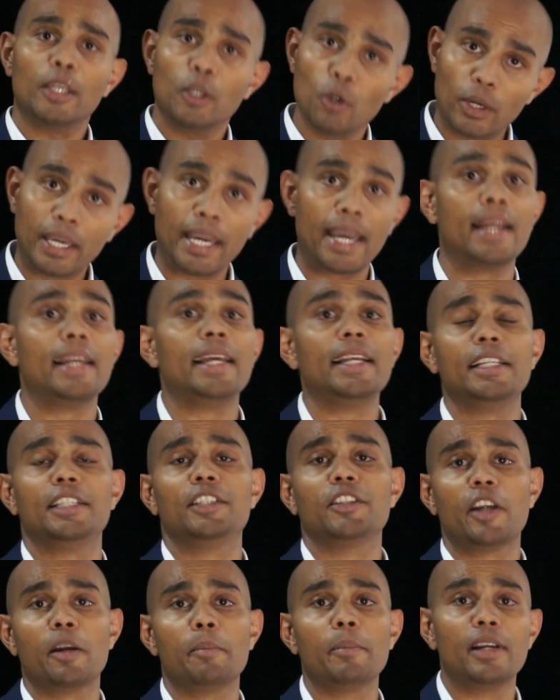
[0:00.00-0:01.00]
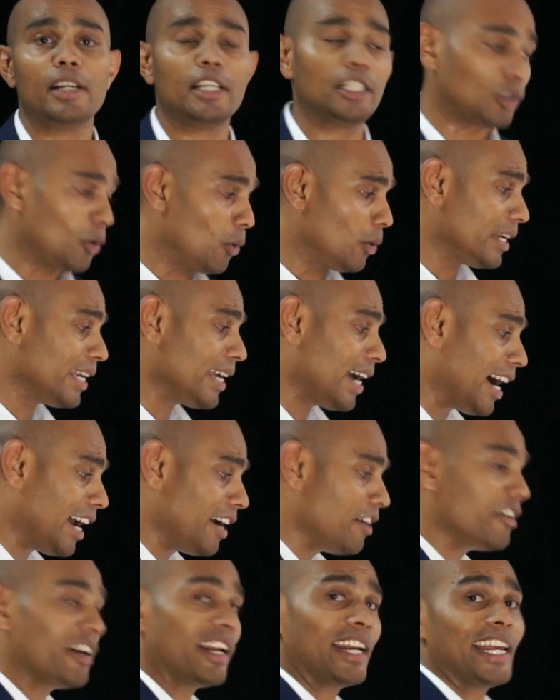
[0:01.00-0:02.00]
You can, ladies and gentlemen. It's only
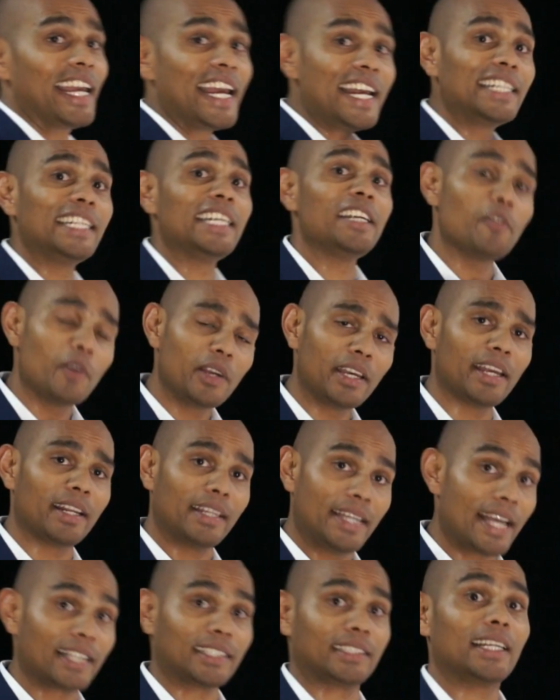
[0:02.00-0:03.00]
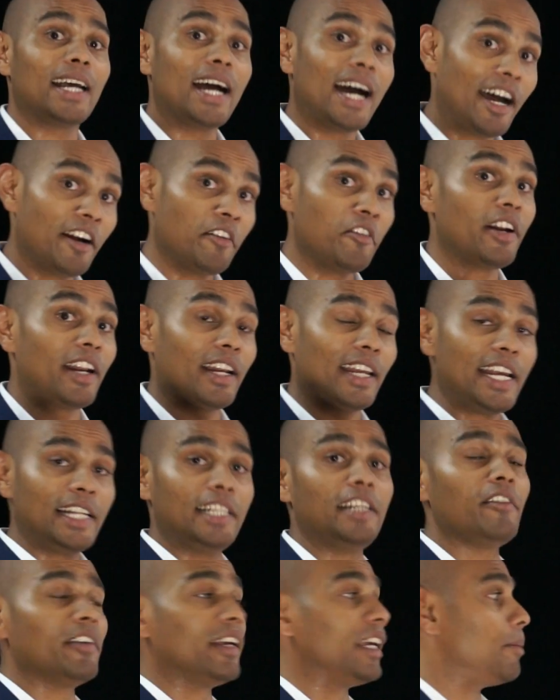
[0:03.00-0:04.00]
180 ringgit. Yes,
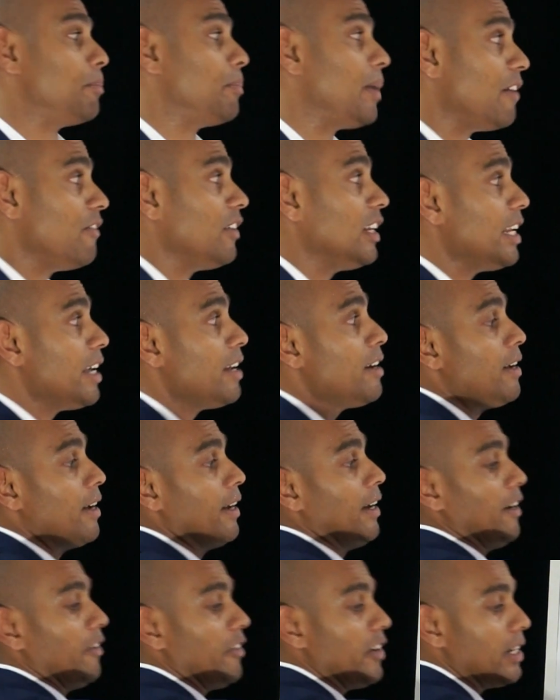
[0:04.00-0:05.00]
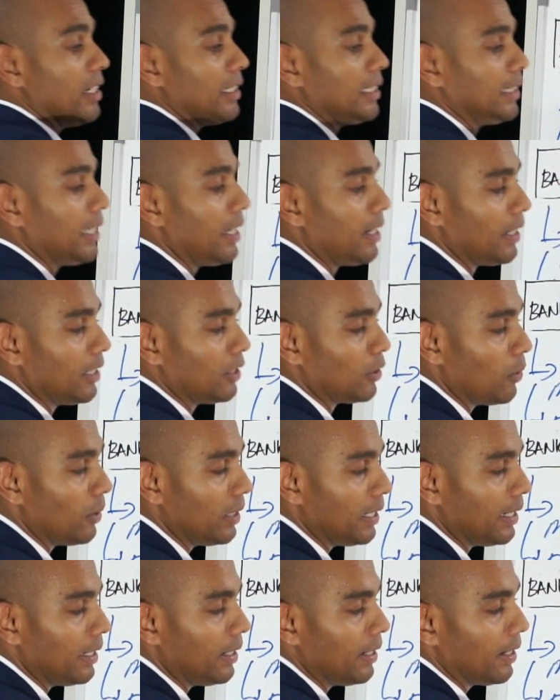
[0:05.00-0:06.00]
180 ringgit. Pavilion real estate is
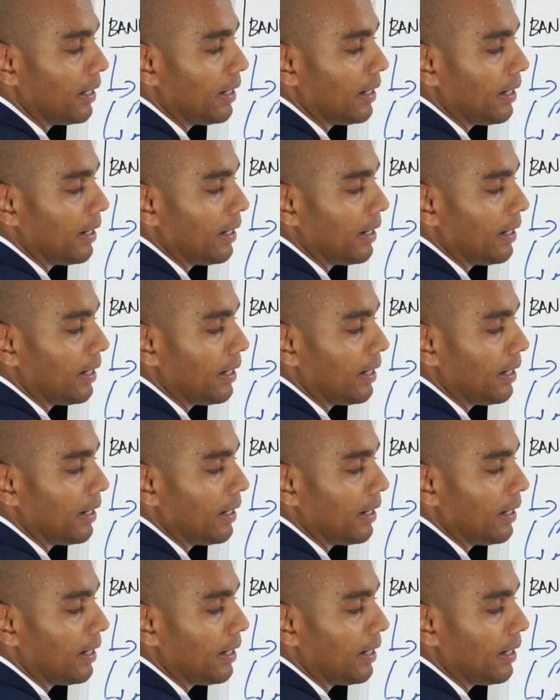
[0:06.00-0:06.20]
only